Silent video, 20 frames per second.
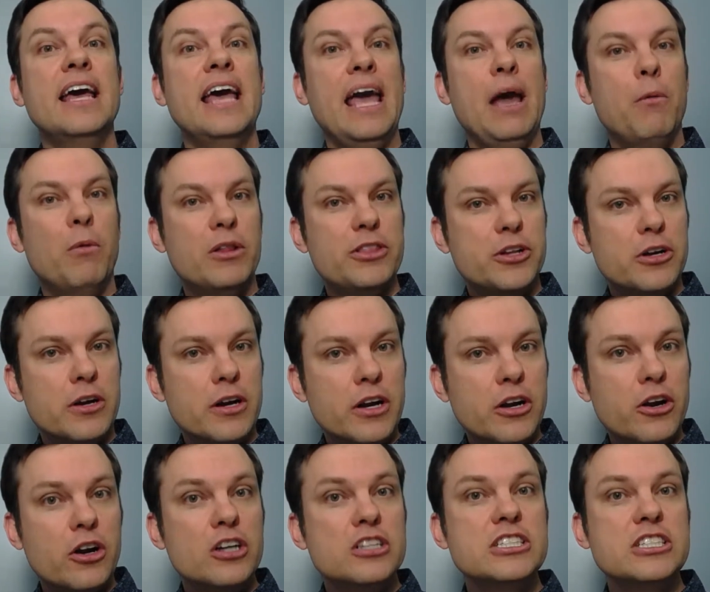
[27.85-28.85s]
And what they're
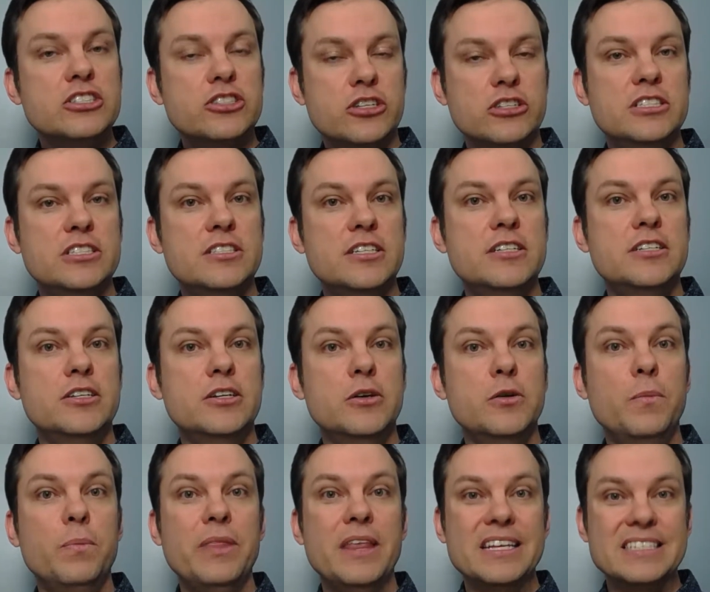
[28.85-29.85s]
encouraging churches to
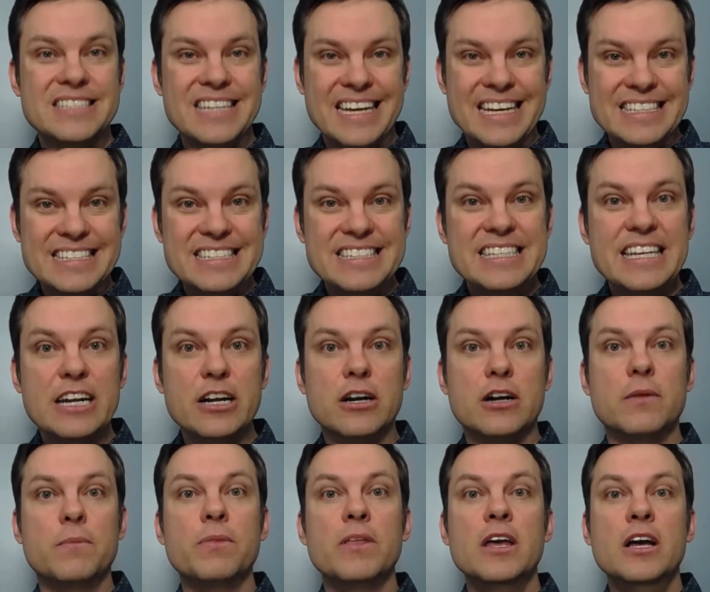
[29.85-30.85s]
do is to consider
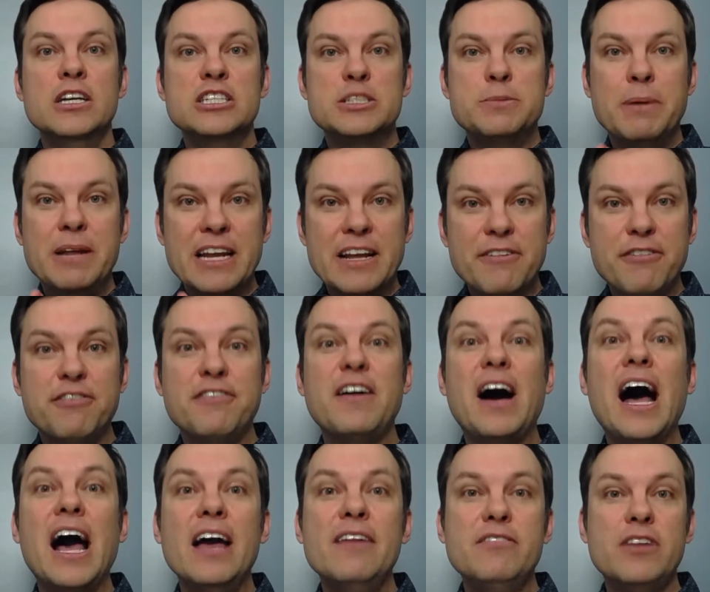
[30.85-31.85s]
spending
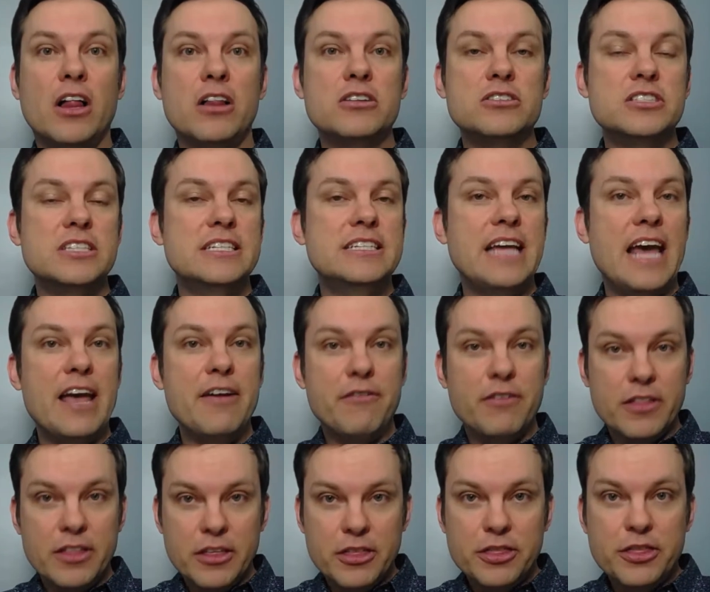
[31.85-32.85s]
$5 a day
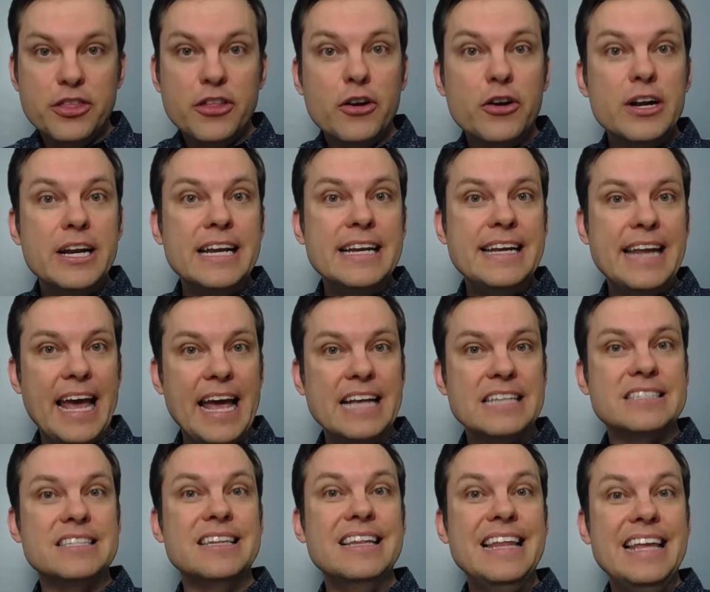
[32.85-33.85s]
for the 30
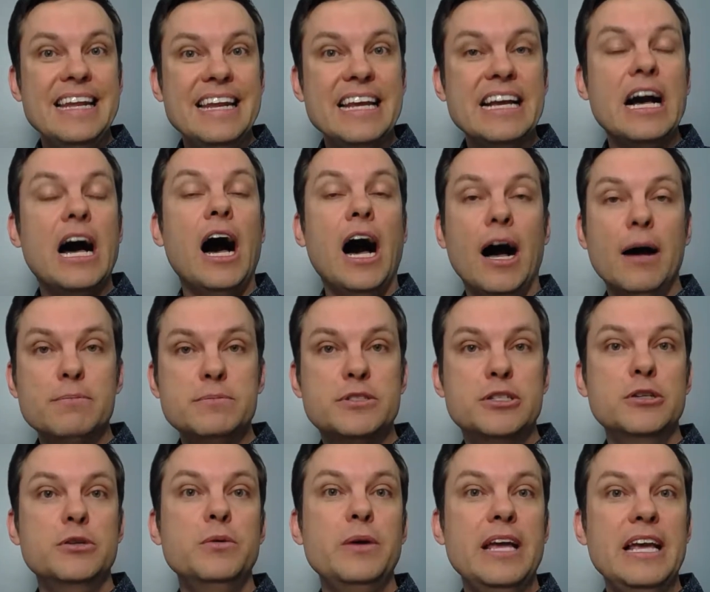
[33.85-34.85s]
days leading up
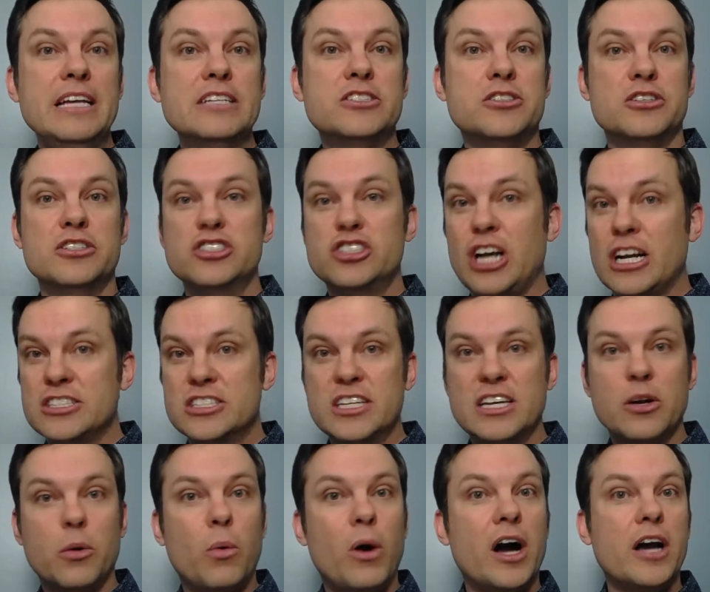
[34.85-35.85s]
to Easter. And Josh is
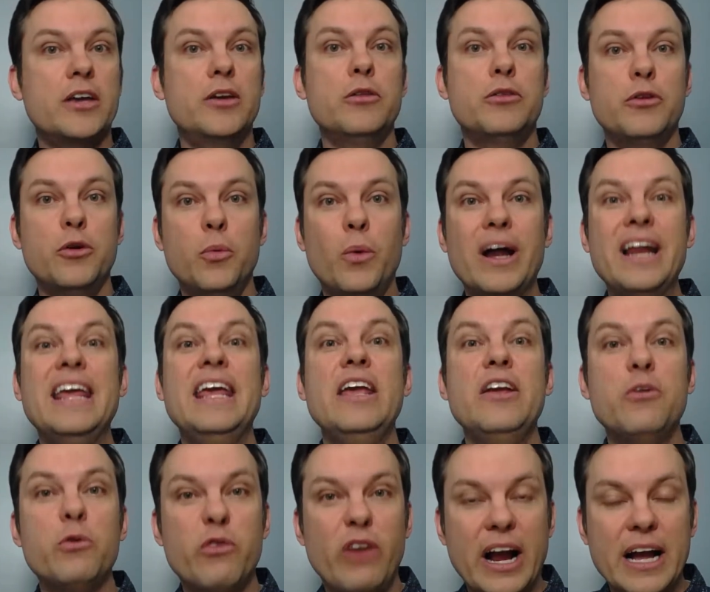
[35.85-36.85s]
going to walk you through what
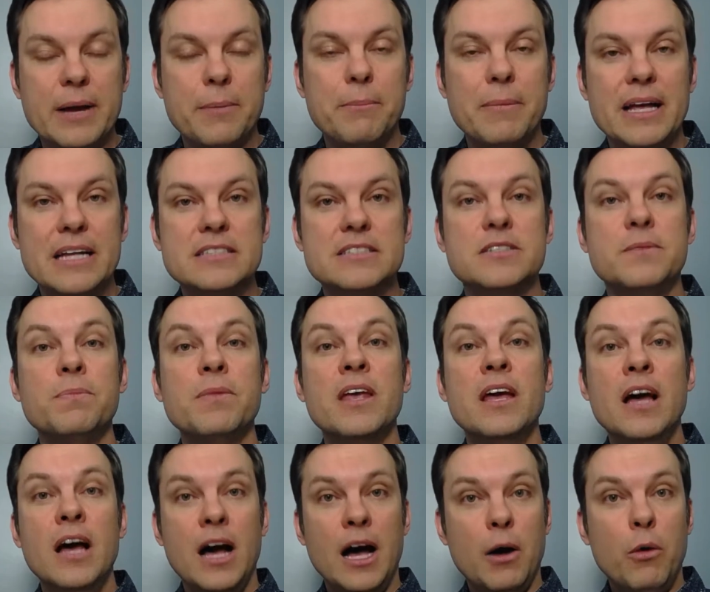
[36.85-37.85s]
he recommends
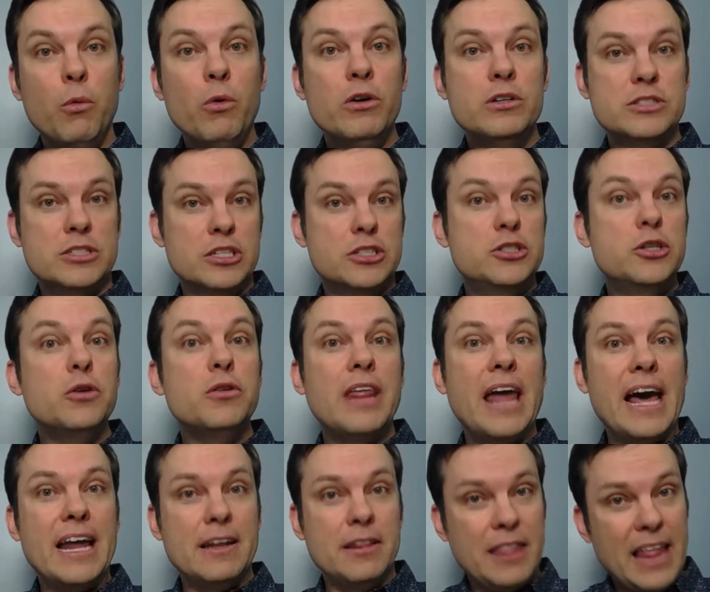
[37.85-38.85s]
to do
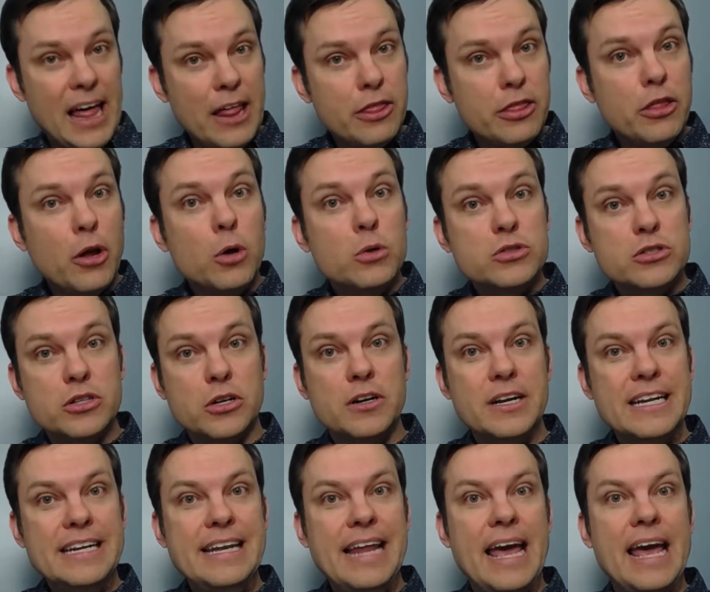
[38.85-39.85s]
those
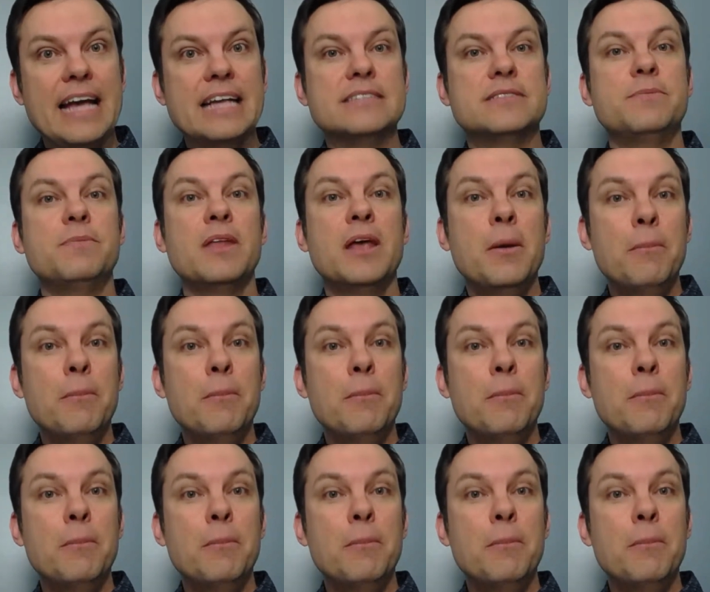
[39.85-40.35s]
30 days.